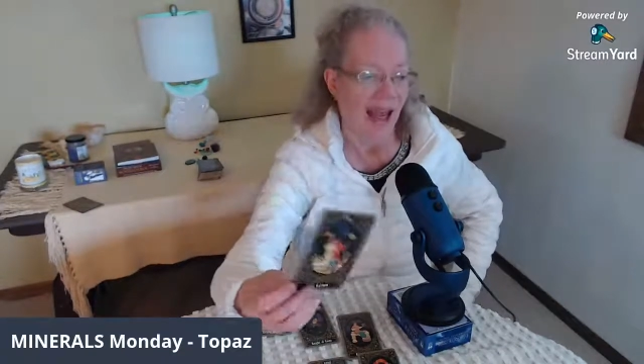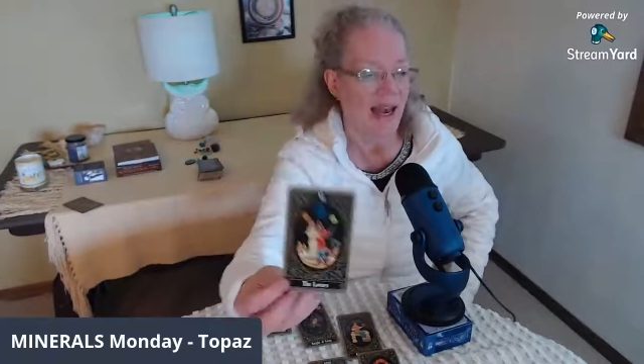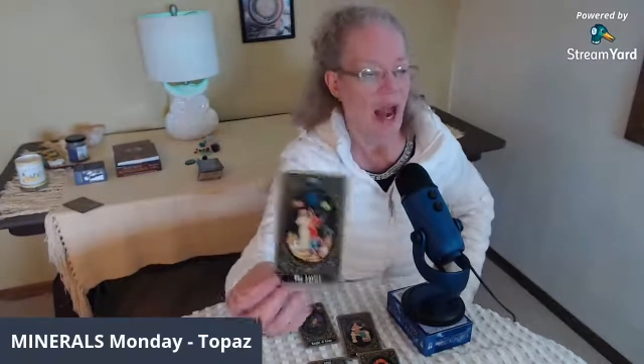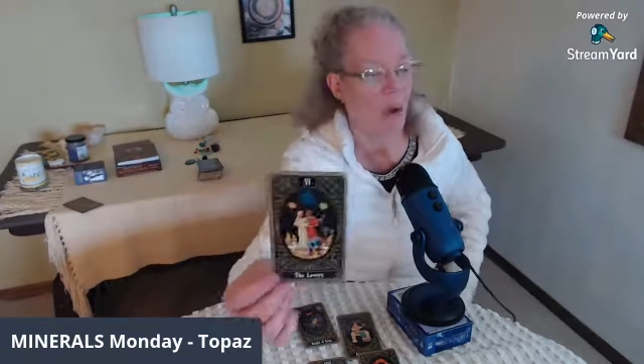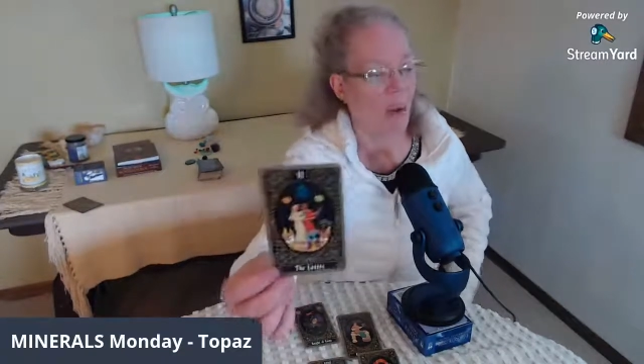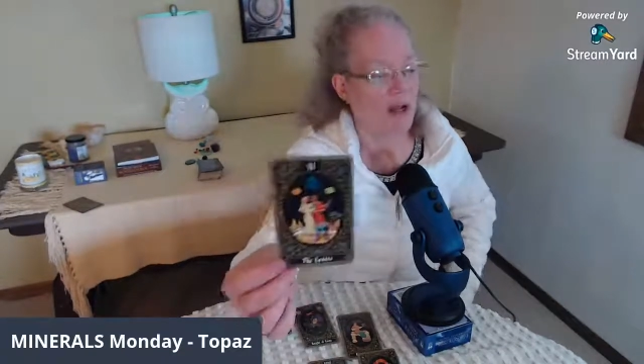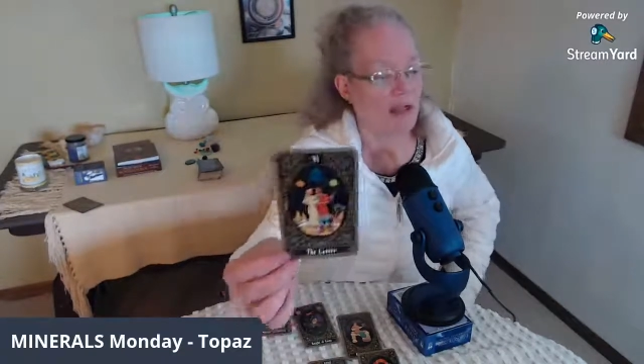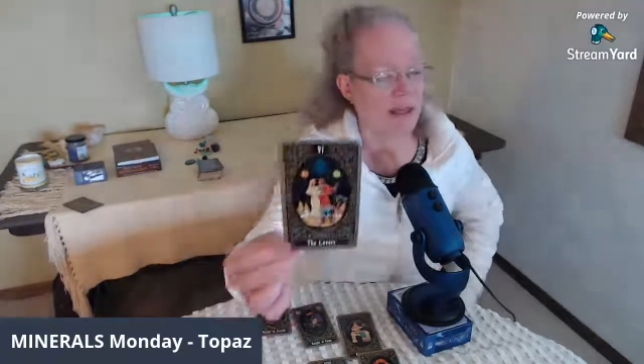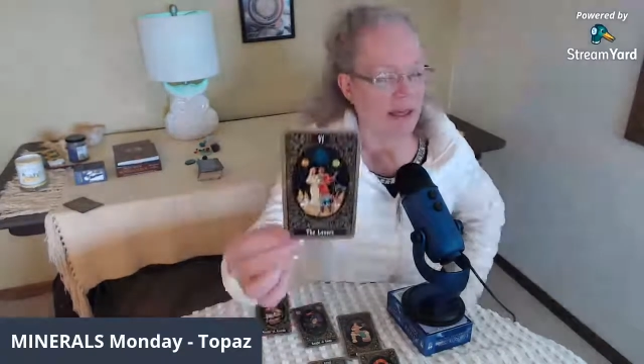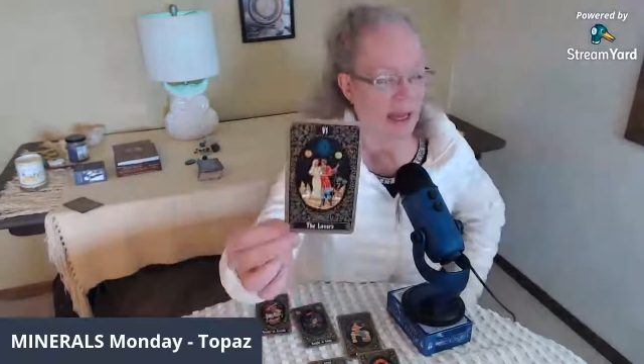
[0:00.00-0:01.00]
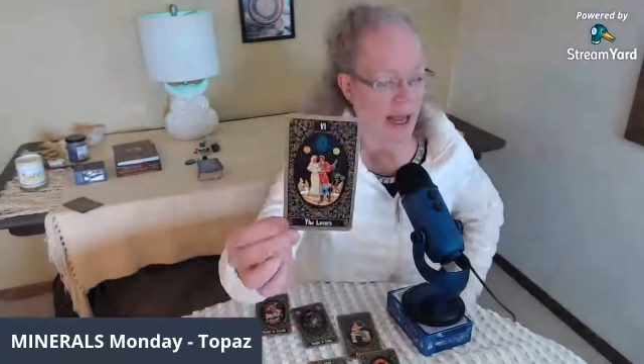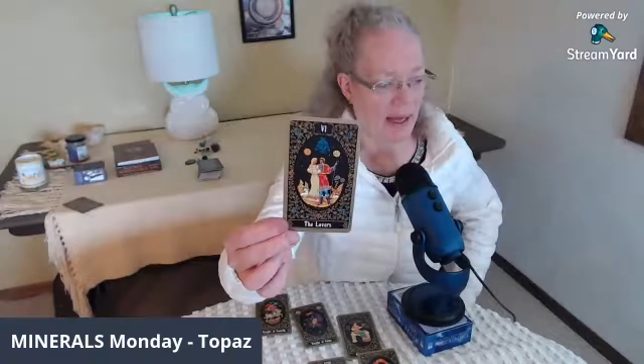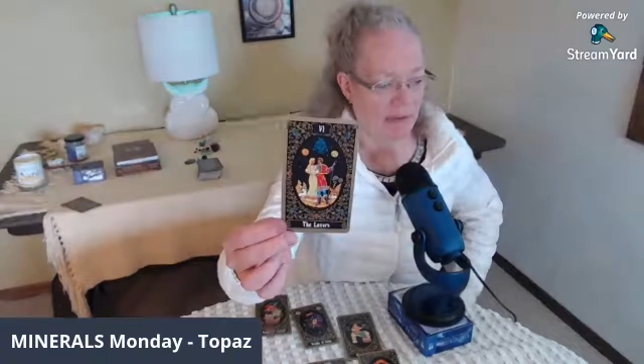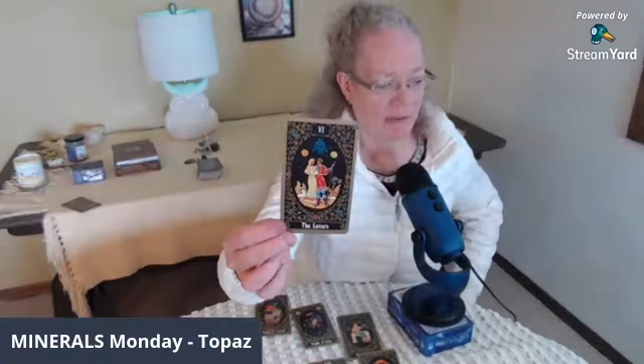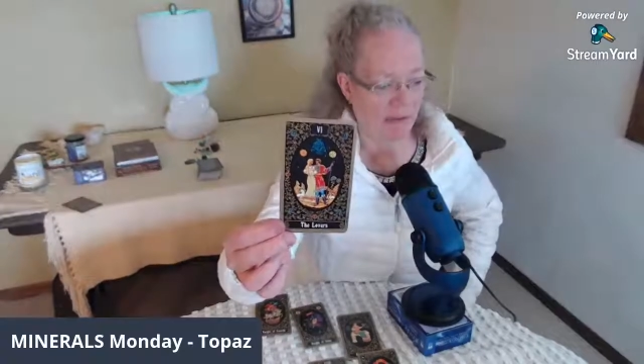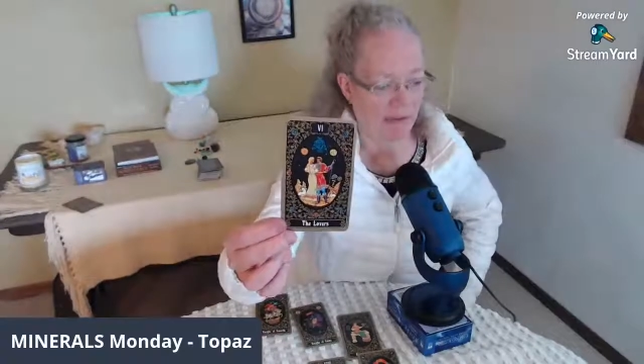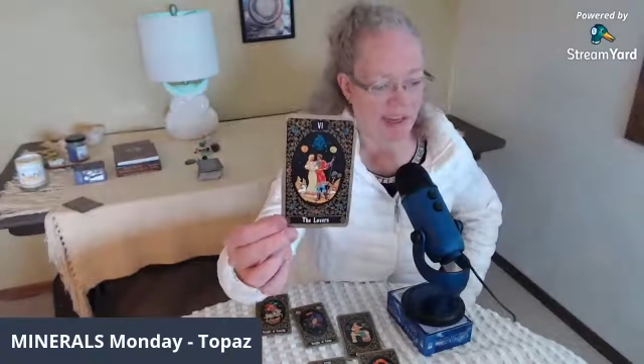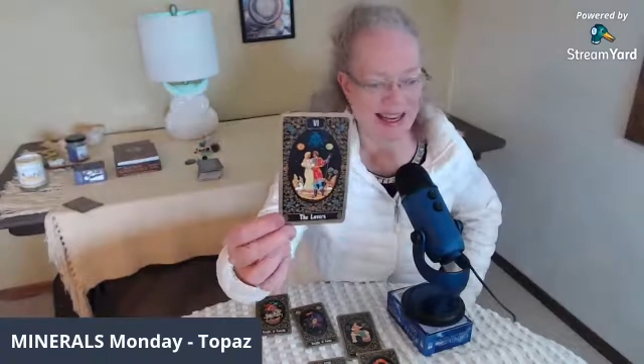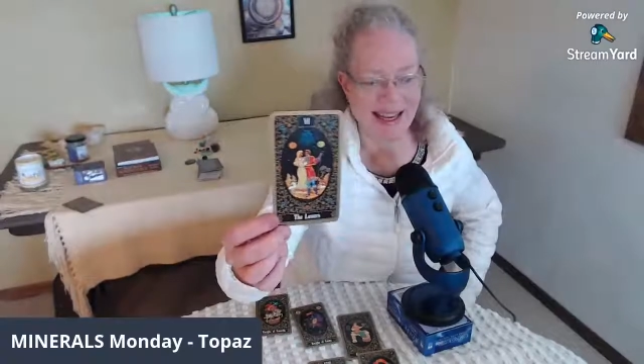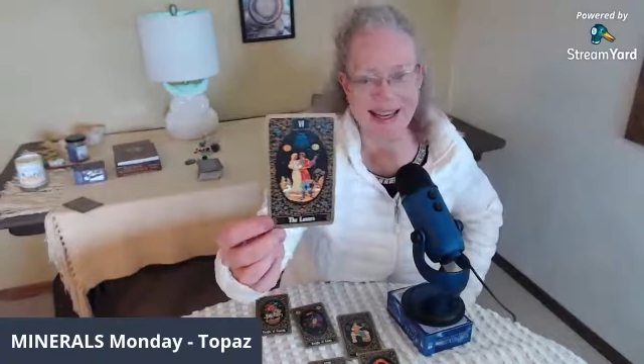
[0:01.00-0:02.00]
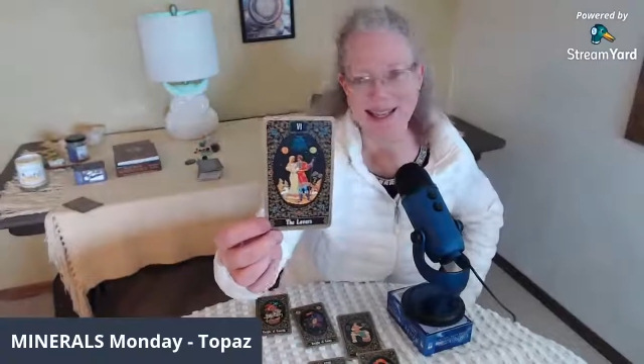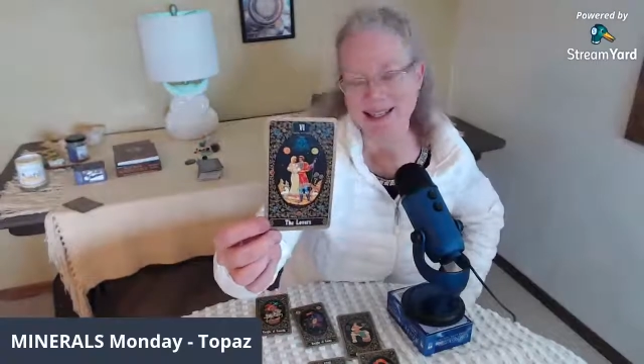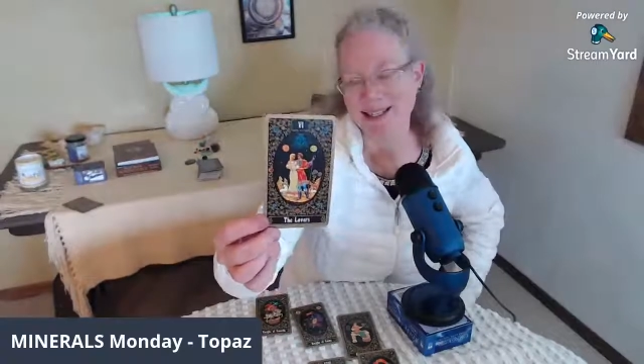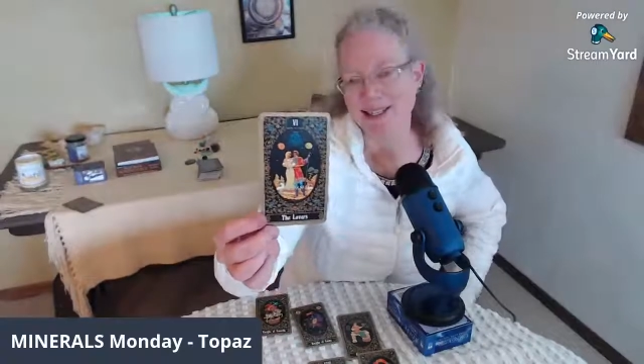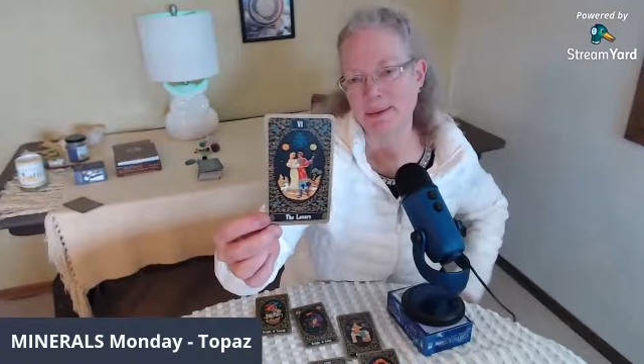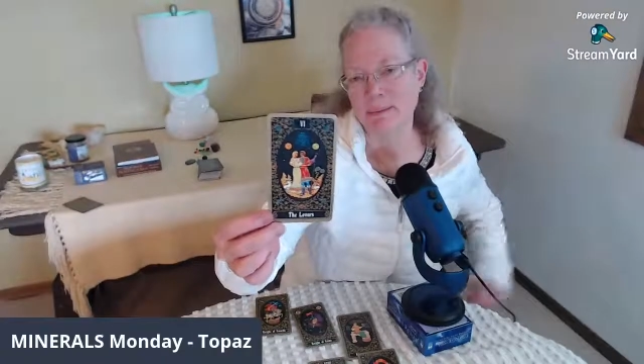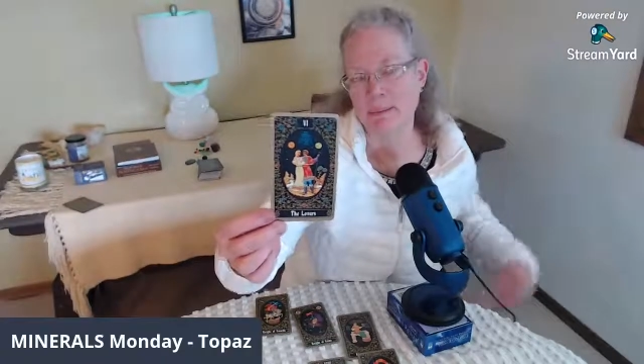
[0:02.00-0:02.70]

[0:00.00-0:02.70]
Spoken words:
Now, once again, this